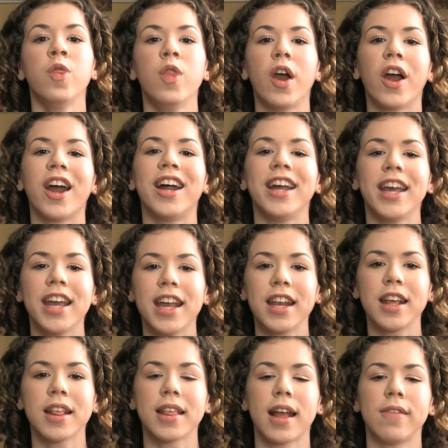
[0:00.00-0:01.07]
There are
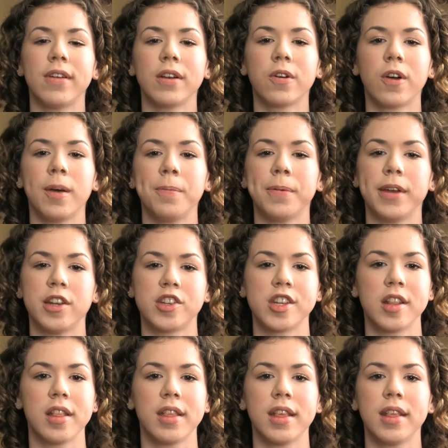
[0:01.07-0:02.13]
87
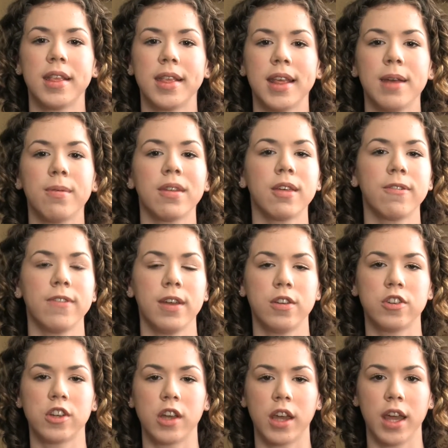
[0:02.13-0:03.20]
corporations that see where the
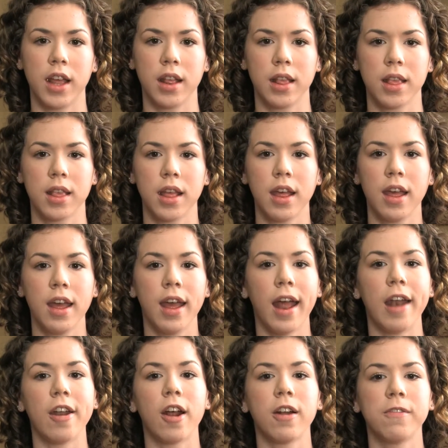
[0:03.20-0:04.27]
future is
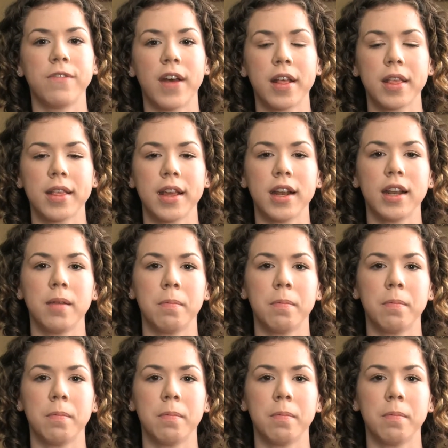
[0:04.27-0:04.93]
and are investing